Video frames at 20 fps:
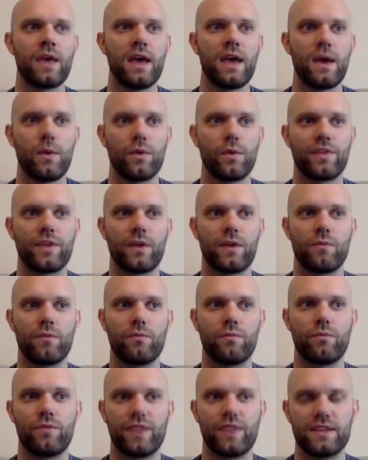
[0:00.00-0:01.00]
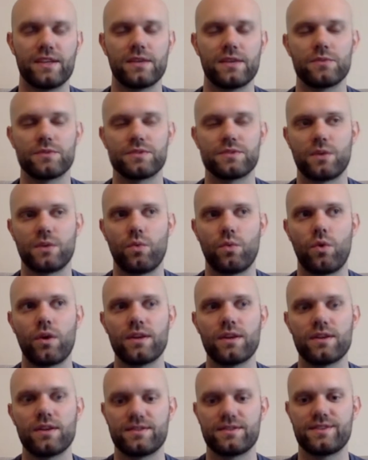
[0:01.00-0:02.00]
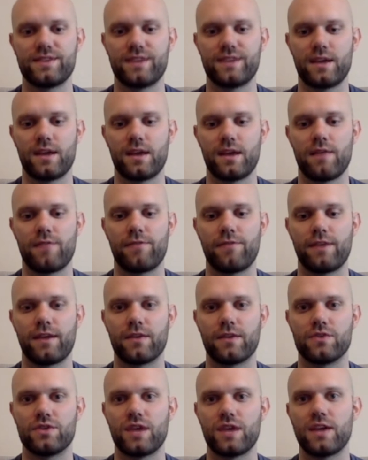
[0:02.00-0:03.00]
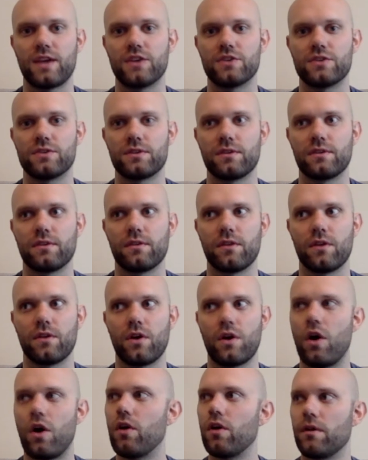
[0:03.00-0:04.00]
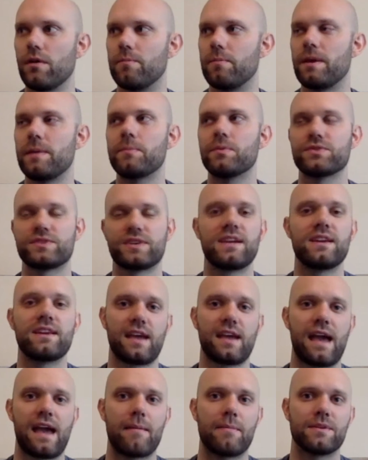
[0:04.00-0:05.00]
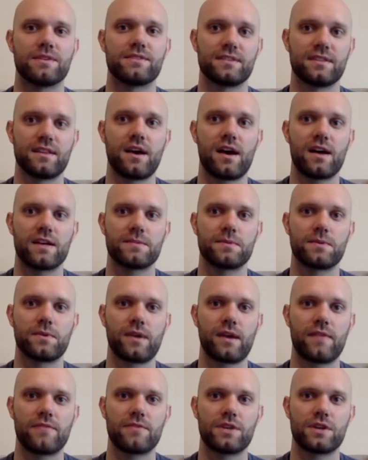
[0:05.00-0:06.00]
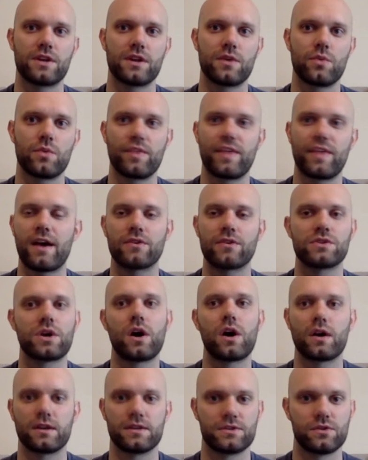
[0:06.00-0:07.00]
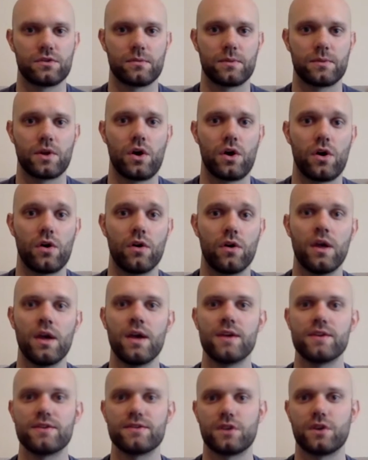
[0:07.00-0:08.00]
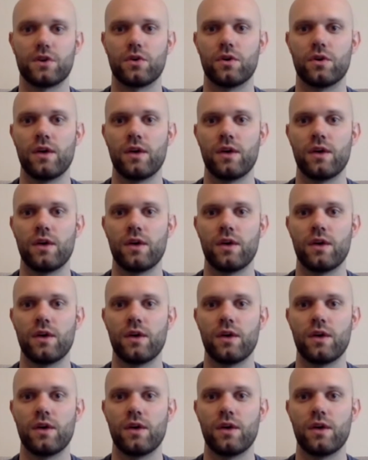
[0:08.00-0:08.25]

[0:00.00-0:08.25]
And what they did was they wanted to see if they could change all of people's eating habits in the hospital cafeteria without talking to them at all. So